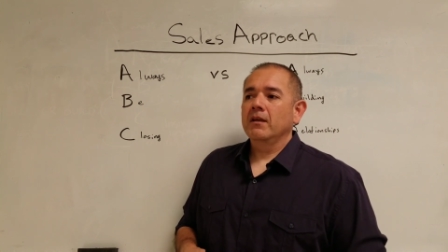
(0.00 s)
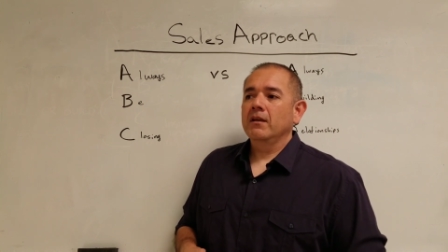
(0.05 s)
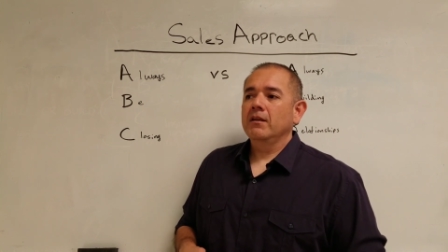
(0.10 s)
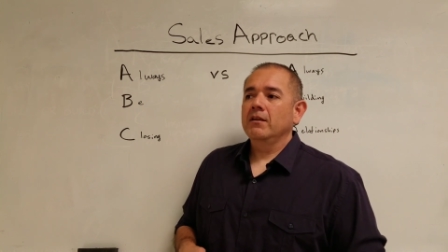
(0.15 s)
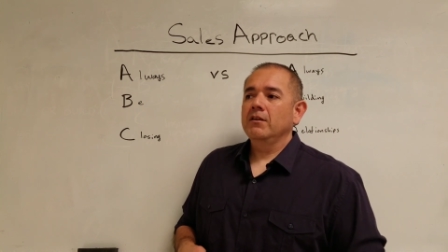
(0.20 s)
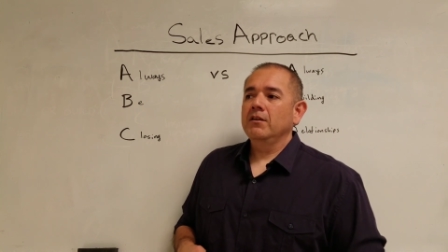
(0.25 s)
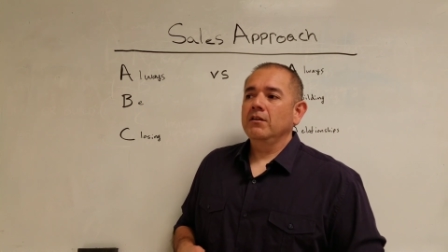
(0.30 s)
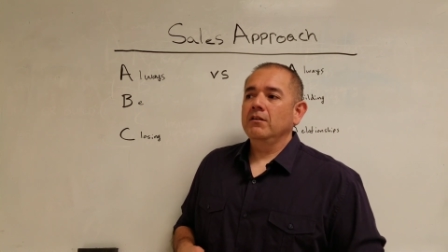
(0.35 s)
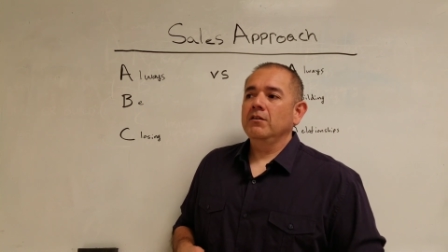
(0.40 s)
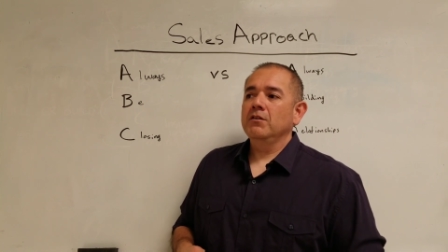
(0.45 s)

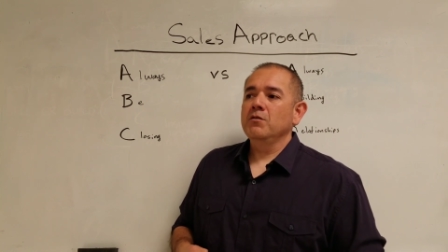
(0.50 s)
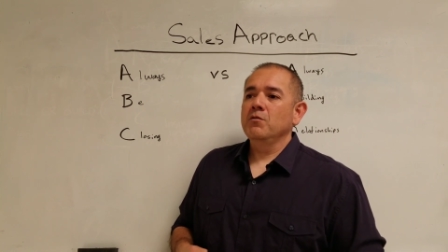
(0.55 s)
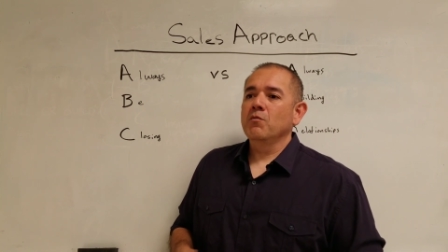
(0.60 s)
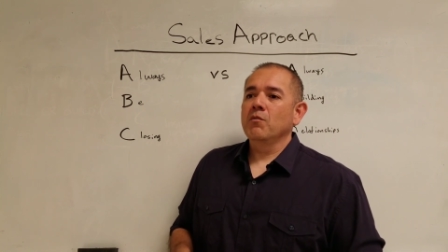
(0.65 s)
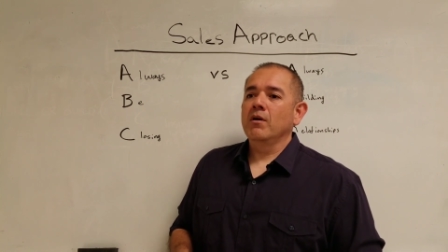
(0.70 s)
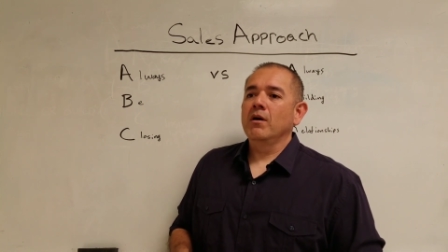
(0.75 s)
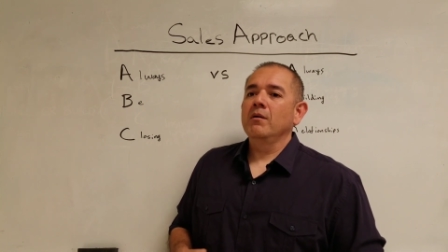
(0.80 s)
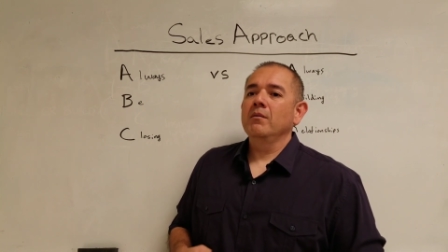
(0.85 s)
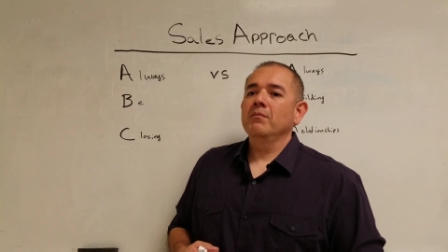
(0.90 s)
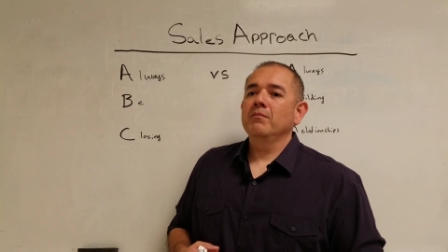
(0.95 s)
you
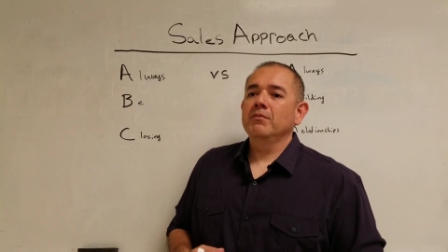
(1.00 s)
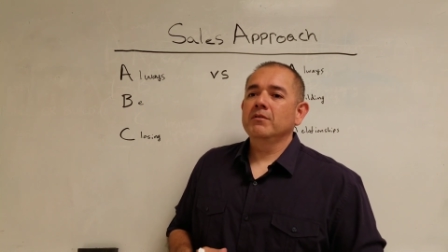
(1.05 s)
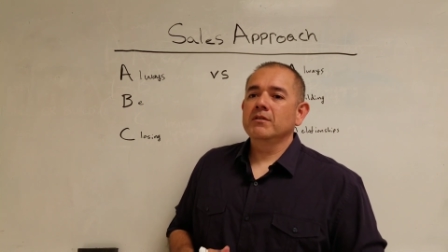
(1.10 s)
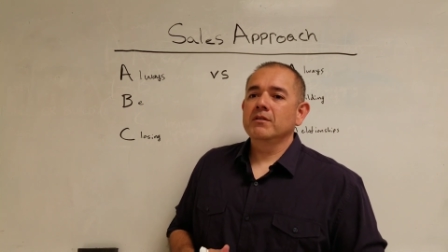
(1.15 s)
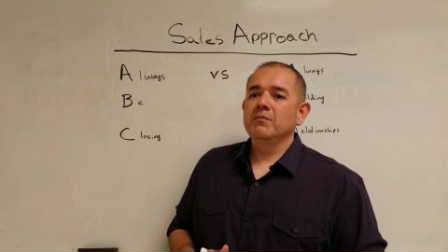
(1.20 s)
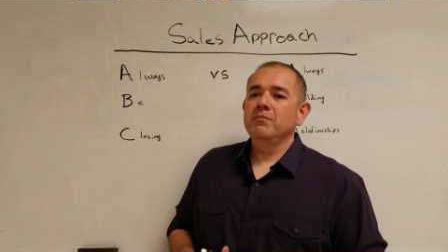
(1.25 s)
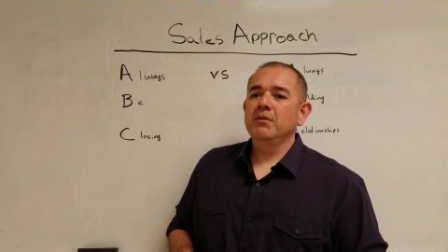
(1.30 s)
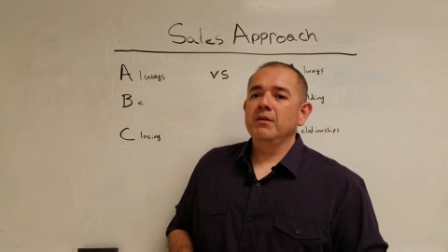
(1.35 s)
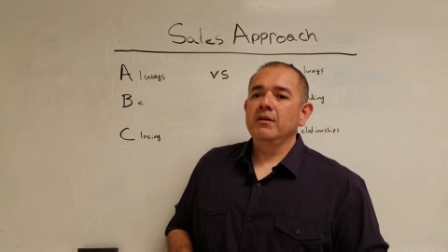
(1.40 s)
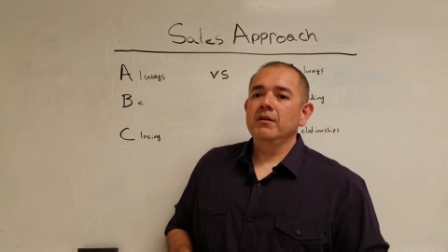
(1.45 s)
want
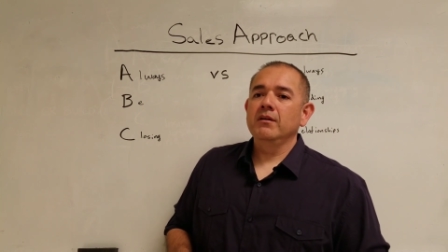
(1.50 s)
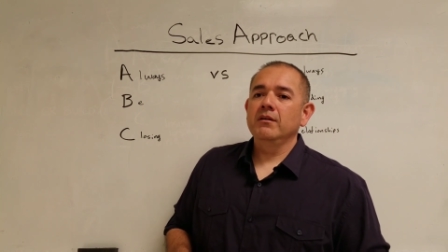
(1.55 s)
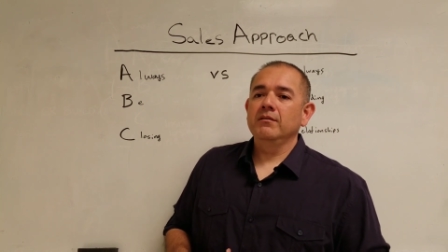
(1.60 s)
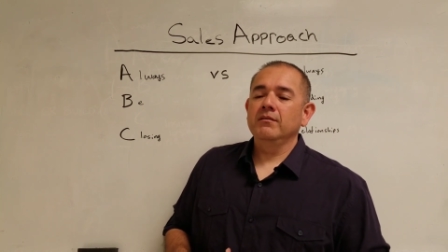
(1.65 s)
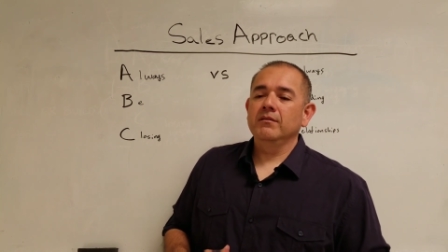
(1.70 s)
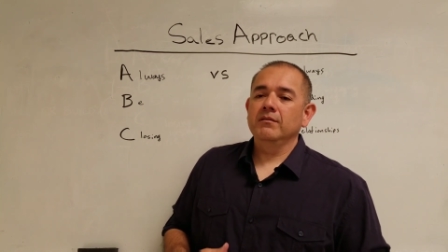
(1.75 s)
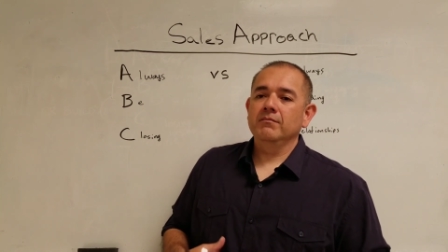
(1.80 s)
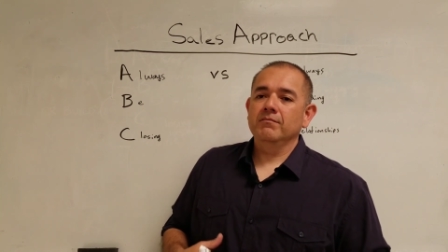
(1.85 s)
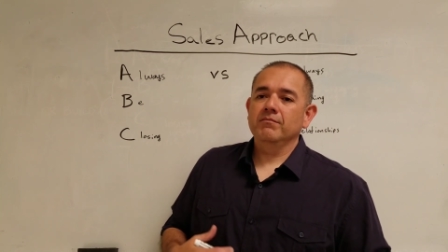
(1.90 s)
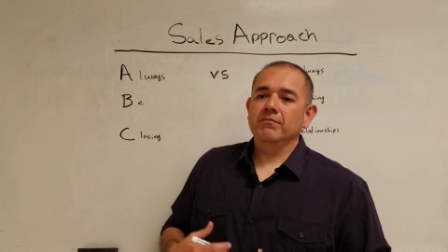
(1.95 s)

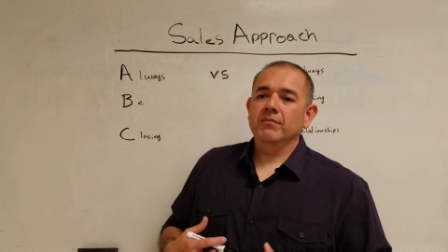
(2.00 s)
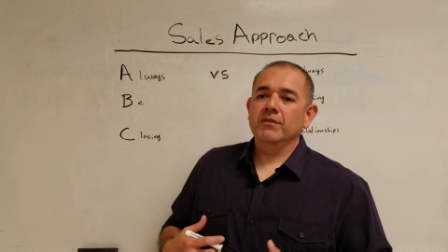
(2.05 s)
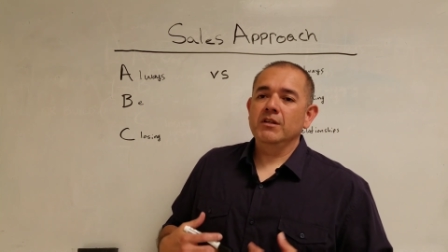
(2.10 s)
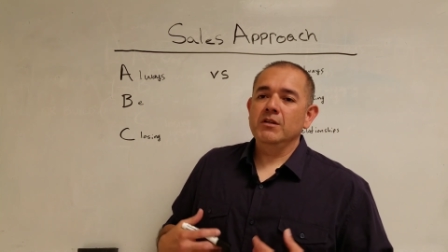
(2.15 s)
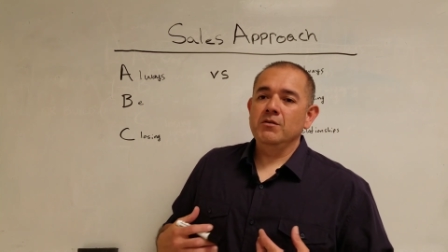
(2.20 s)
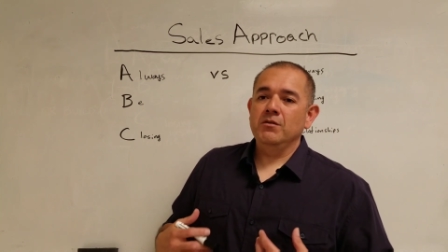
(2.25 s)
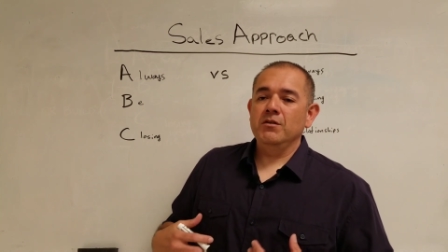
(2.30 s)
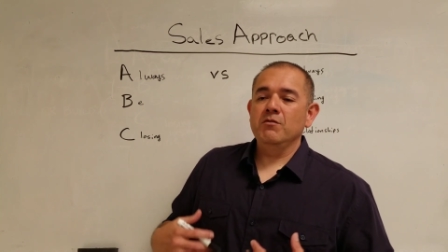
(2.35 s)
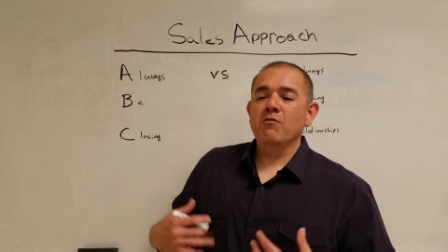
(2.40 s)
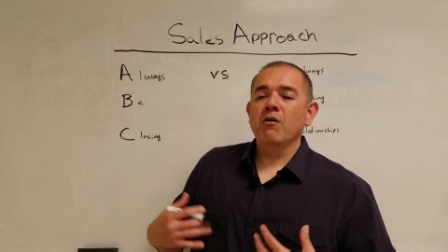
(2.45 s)

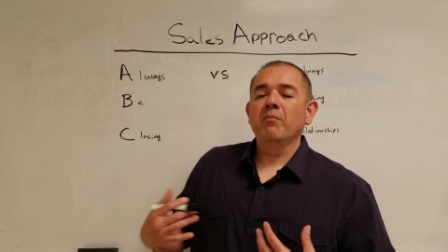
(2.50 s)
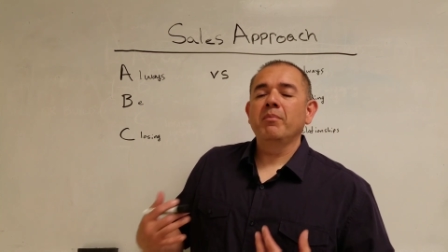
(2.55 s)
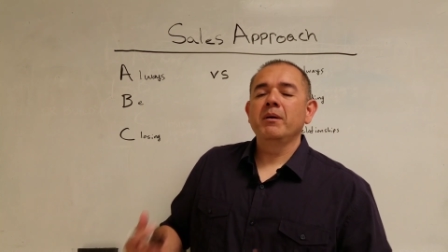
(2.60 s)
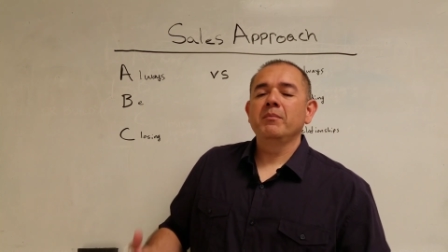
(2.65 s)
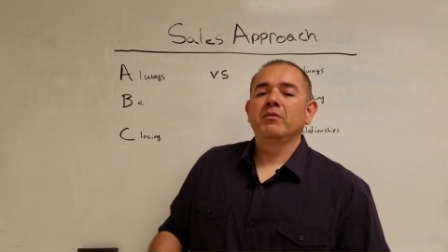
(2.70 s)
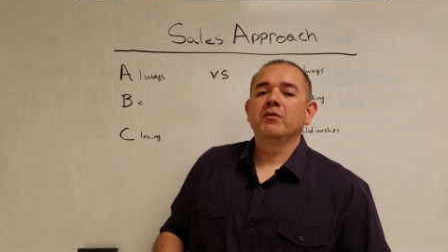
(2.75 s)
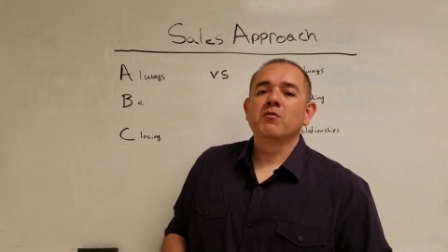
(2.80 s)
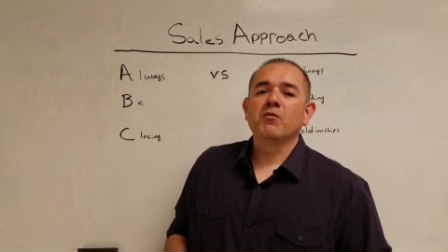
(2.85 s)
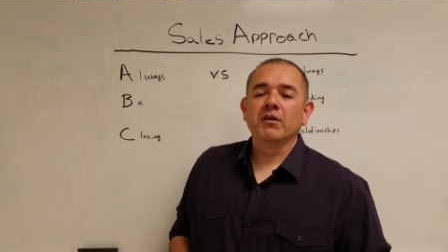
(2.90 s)
people